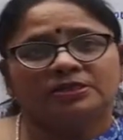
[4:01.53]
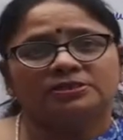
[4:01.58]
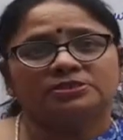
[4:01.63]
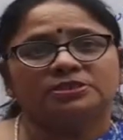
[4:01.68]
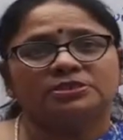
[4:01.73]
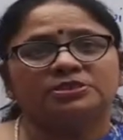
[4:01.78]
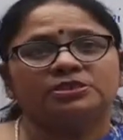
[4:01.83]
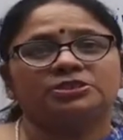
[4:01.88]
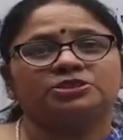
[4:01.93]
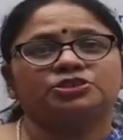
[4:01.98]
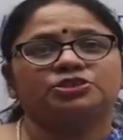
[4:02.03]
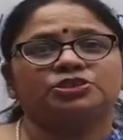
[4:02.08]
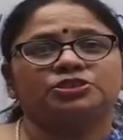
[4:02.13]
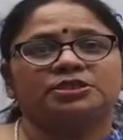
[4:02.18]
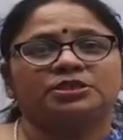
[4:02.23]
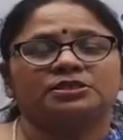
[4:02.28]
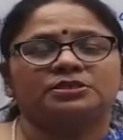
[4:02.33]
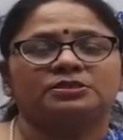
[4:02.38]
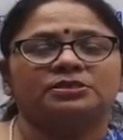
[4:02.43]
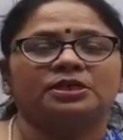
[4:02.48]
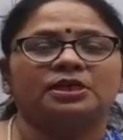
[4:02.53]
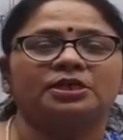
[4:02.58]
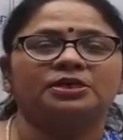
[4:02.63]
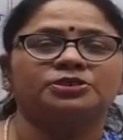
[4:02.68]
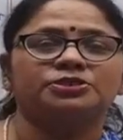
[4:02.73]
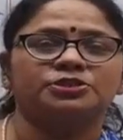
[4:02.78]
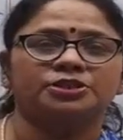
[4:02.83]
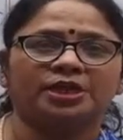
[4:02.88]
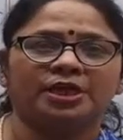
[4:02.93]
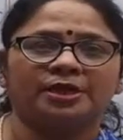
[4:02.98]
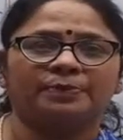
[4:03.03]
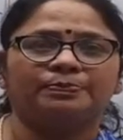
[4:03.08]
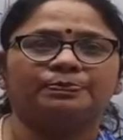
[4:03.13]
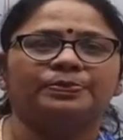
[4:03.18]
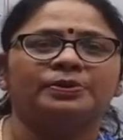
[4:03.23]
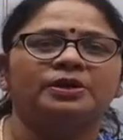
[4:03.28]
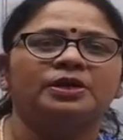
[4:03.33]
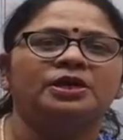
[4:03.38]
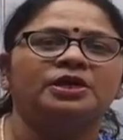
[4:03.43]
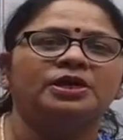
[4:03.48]
So the
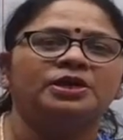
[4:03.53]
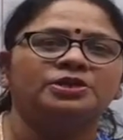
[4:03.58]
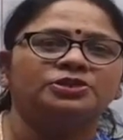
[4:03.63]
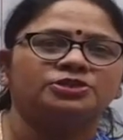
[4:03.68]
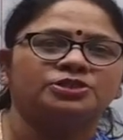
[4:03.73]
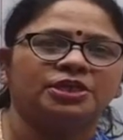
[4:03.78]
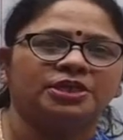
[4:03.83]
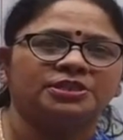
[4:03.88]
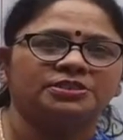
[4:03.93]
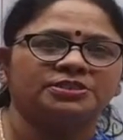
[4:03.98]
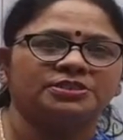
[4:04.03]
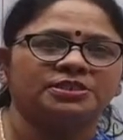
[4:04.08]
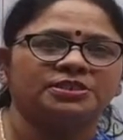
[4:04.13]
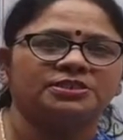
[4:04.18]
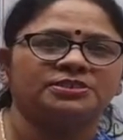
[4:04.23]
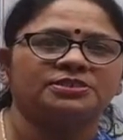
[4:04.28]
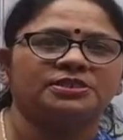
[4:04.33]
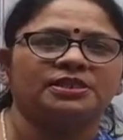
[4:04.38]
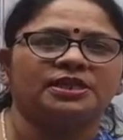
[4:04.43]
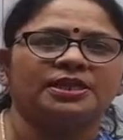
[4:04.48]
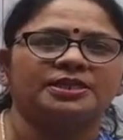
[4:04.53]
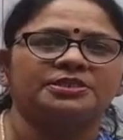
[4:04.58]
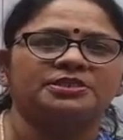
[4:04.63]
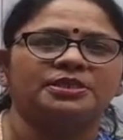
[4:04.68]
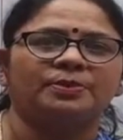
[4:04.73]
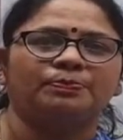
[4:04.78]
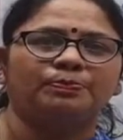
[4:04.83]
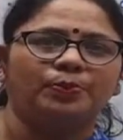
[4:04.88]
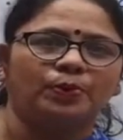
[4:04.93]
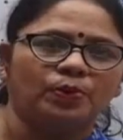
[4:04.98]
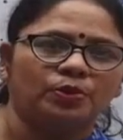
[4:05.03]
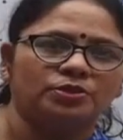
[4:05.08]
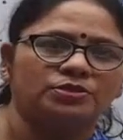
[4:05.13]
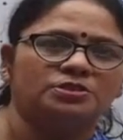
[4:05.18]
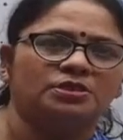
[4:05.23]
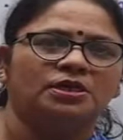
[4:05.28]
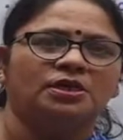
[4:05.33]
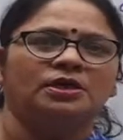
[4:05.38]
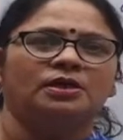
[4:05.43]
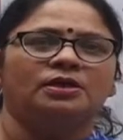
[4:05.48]
shape changes, like
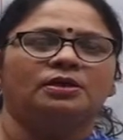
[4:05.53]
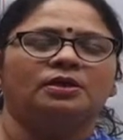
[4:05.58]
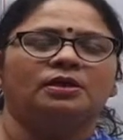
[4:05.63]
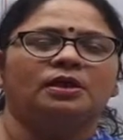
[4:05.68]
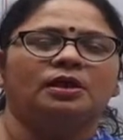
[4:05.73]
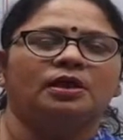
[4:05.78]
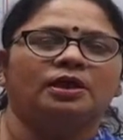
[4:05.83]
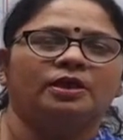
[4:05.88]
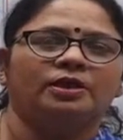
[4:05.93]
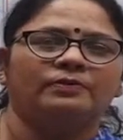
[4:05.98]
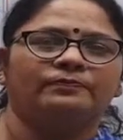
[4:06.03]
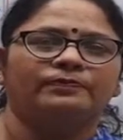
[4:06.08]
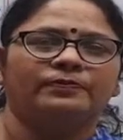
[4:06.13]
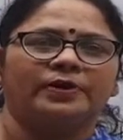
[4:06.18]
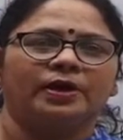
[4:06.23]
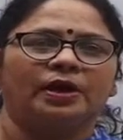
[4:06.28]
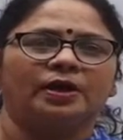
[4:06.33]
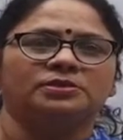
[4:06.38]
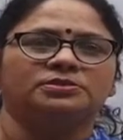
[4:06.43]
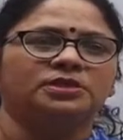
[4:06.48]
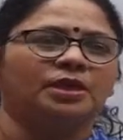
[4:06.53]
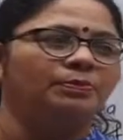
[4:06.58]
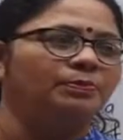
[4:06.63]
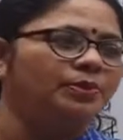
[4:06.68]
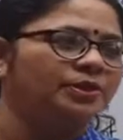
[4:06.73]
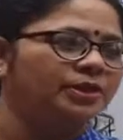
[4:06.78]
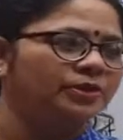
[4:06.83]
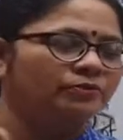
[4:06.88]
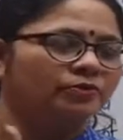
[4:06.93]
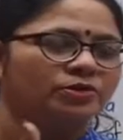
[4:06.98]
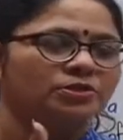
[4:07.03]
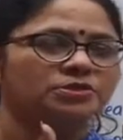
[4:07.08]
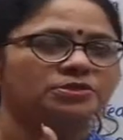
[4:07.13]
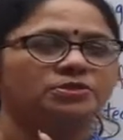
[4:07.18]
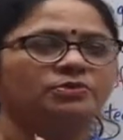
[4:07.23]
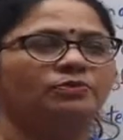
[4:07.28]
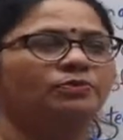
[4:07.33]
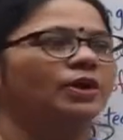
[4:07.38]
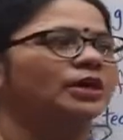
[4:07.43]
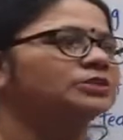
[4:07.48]
suppose if somebody
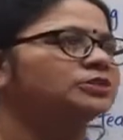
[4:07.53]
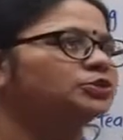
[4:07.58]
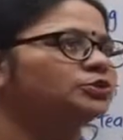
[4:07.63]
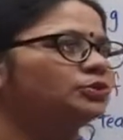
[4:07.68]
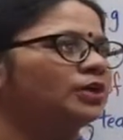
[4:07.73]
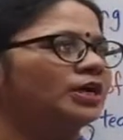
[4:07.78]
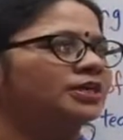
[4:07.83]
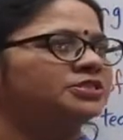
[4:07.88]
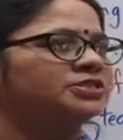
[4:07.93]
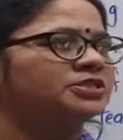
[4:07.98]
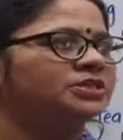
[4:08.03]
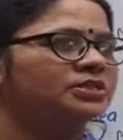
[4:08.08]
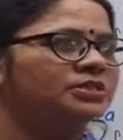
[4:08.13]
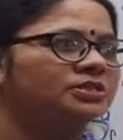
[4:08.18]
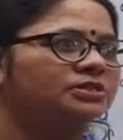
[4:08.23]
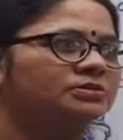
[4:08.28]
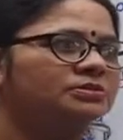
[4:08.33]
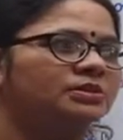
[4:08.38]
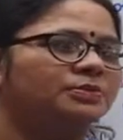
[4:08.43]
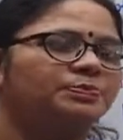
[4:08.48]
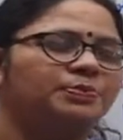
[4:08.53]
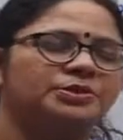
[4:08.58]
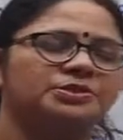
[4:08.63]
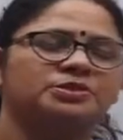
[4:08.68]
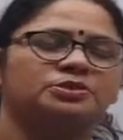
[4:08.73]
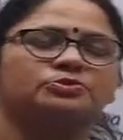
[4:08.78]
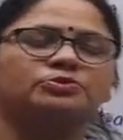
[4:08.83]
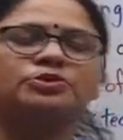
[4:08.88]
was, once you had seen the person